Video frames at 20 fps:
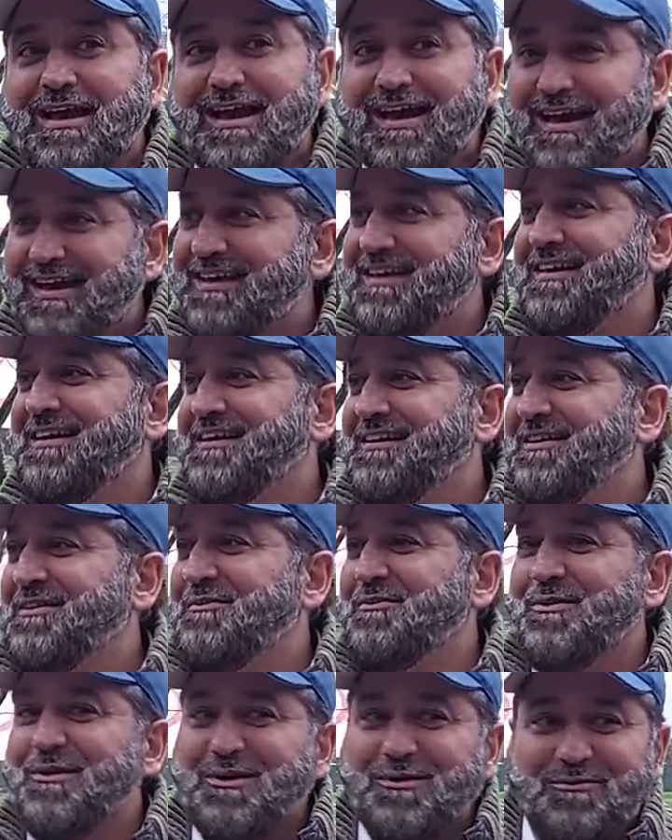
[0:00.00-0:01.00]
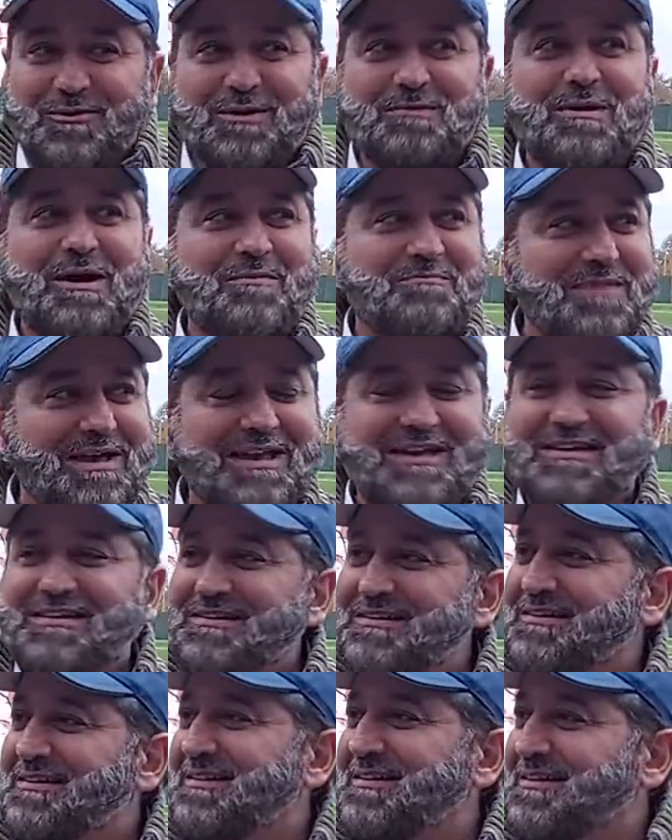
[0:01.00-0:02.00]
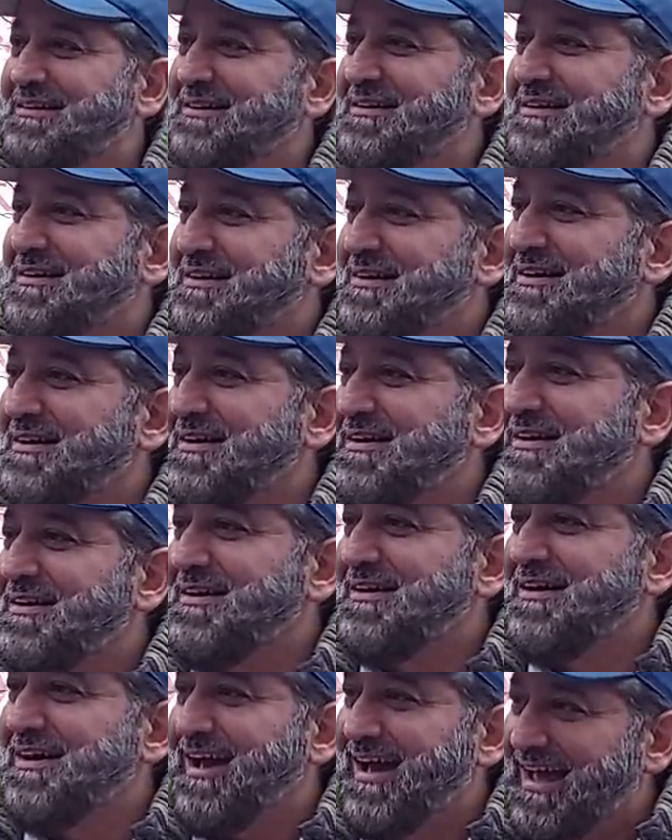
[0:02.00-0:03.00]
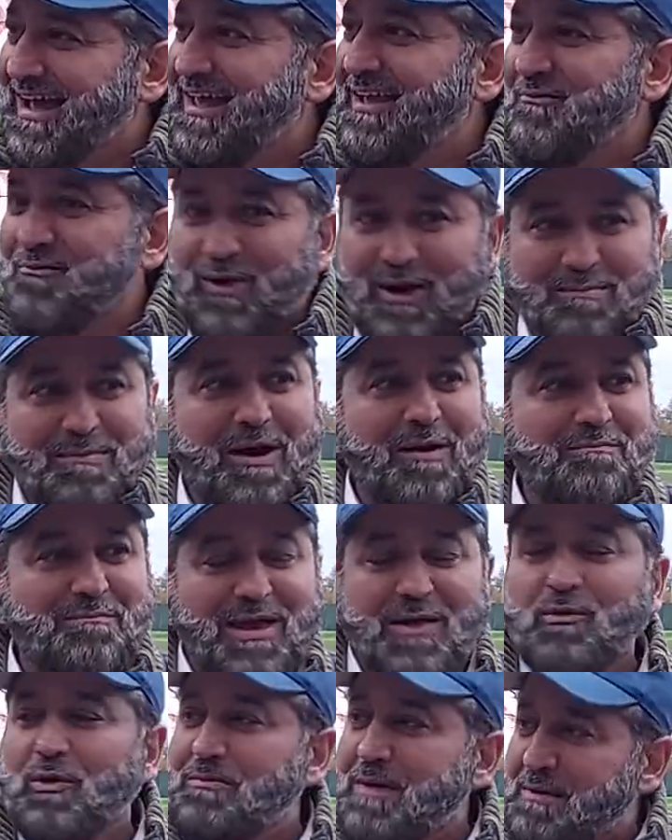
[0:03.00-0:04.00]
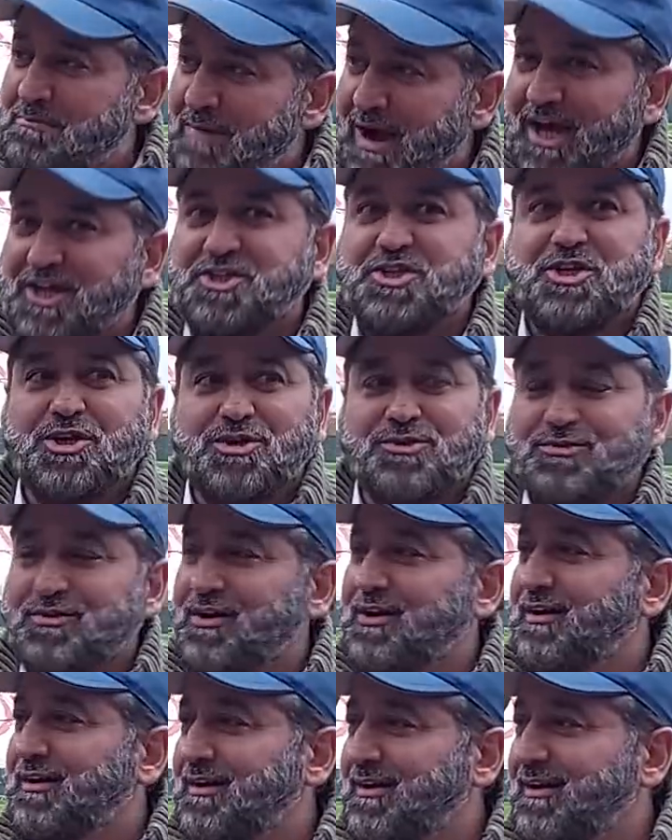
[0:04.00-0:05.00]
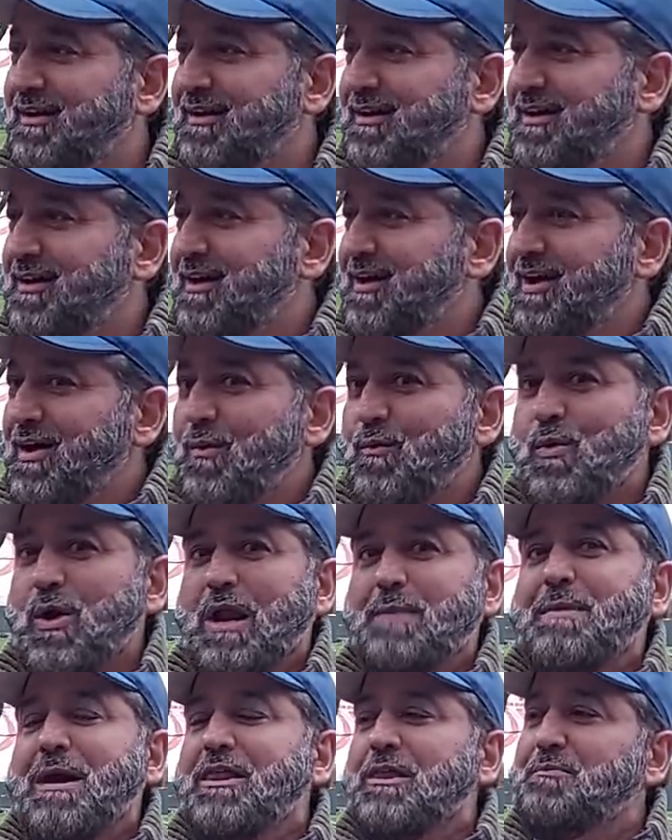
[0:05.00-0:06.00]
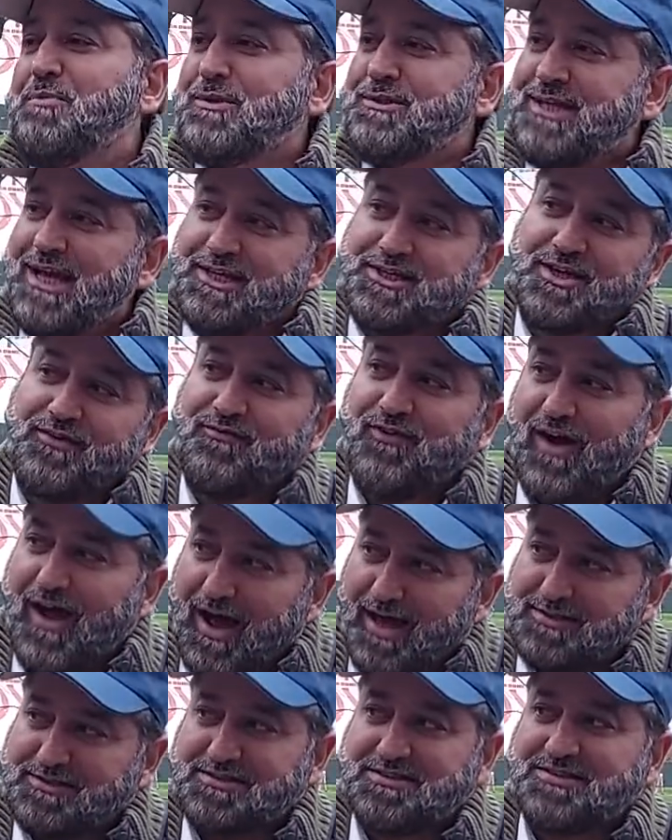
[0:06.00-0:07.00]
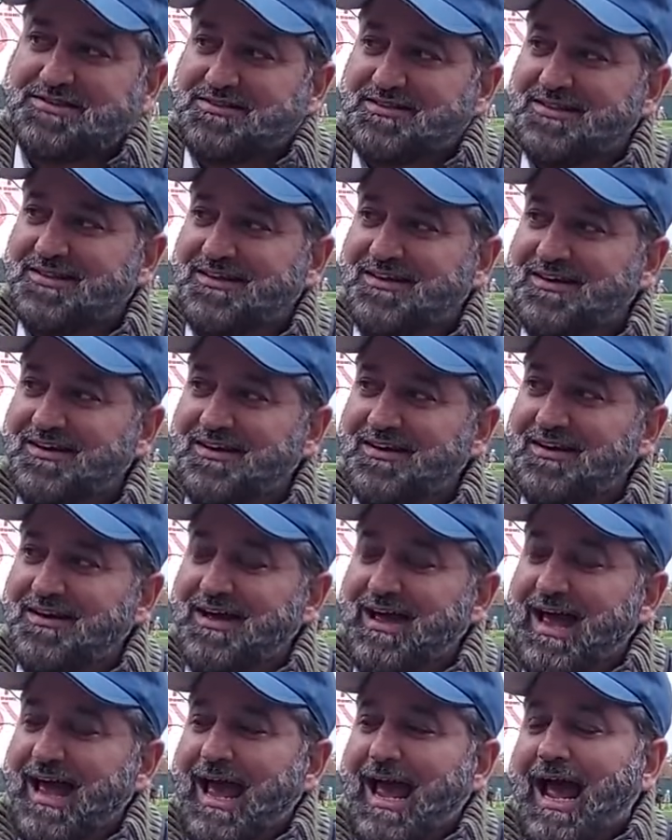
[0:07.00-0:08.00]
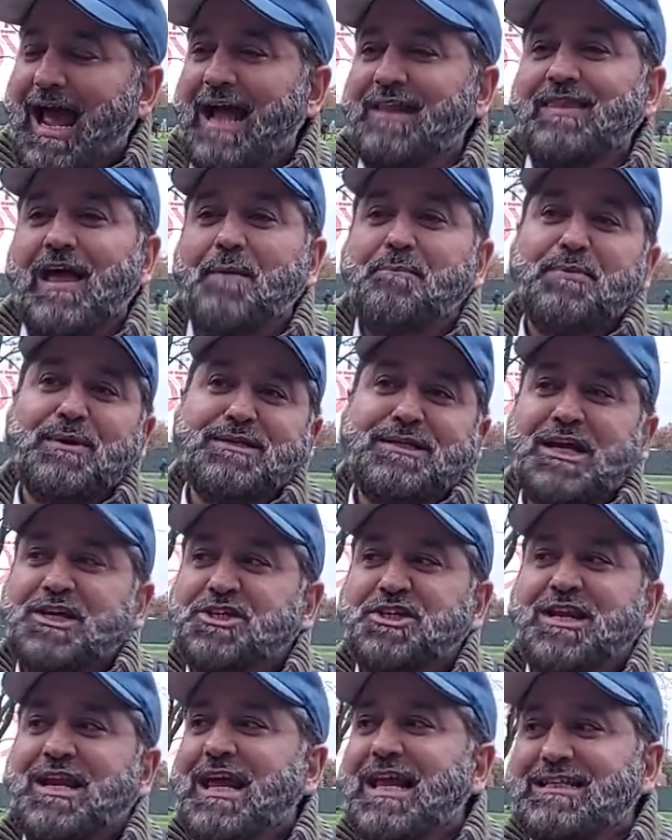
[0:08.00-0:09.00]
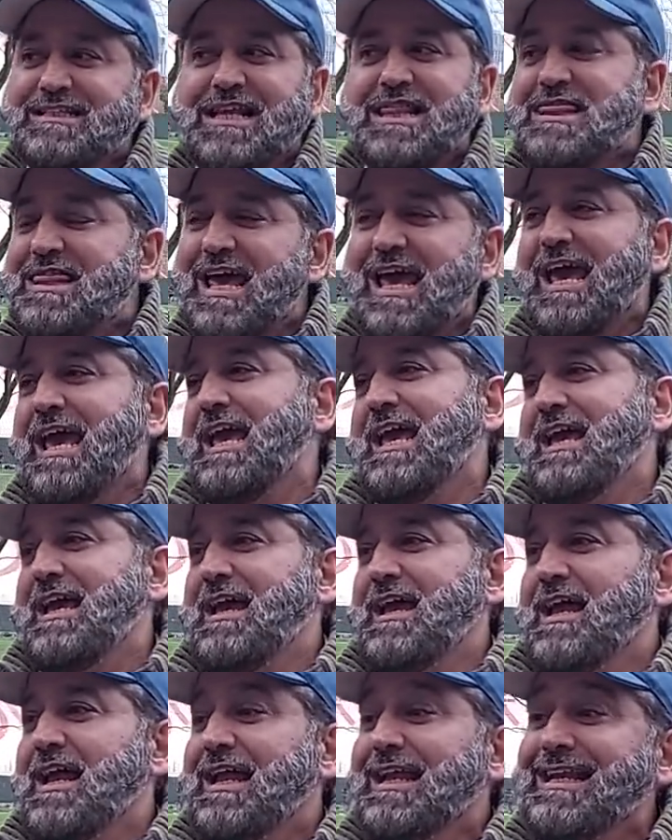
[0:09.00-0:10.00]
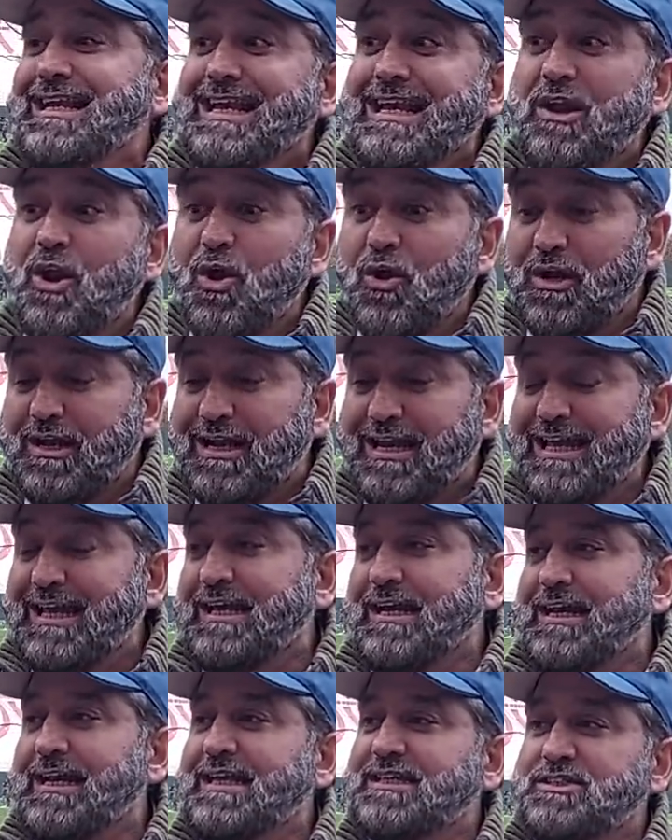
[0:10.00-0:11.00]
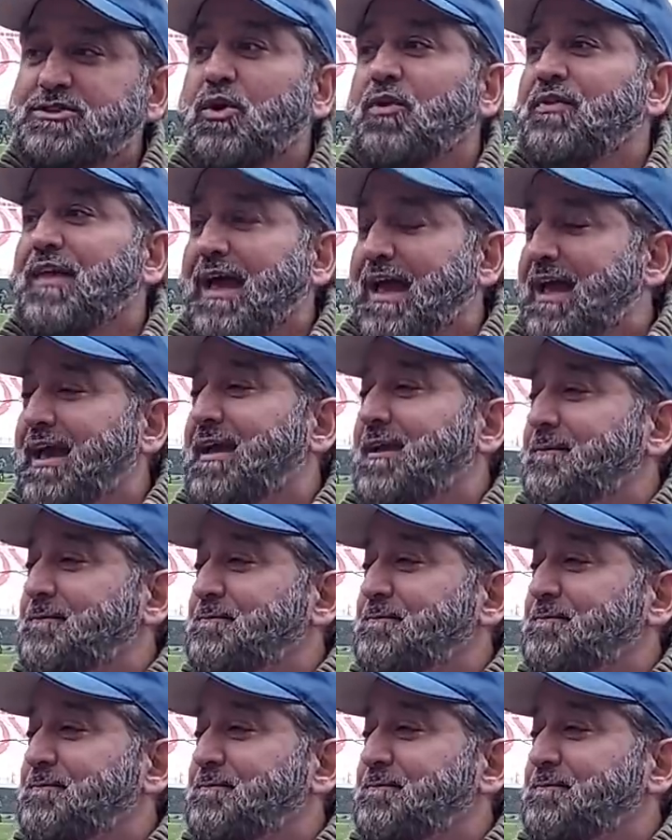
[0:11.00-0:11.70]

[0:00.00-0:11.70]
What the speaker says: hey, what about me? Hey, what about me? What about my children? What about the protection for us? And that protection isn't there. Legally, it's not there.